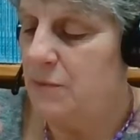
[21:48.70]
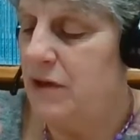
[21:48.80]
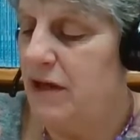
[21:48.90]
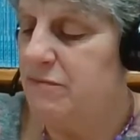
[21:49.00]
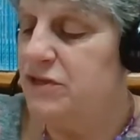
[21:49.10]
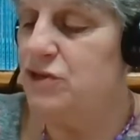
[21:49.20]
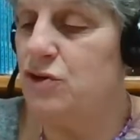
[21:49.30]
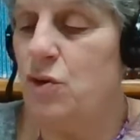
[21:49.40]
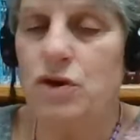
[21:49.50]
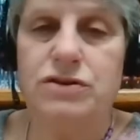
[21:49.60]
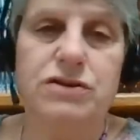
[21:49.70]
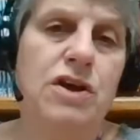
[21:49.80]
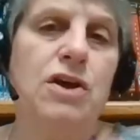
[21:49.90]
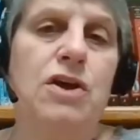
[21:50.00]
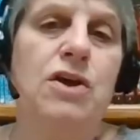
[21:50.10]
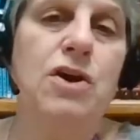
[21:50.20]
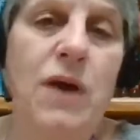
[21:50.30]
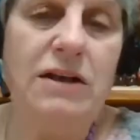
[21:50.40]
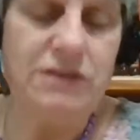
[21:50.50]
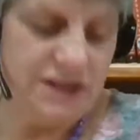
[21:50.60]
And we have Mr. Course.
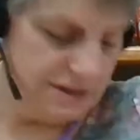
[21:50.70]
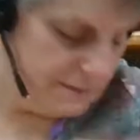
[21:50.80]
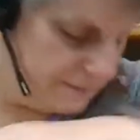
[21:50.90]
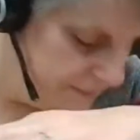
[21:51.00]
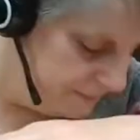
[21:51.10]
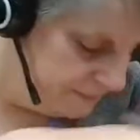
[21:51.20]
Who else is a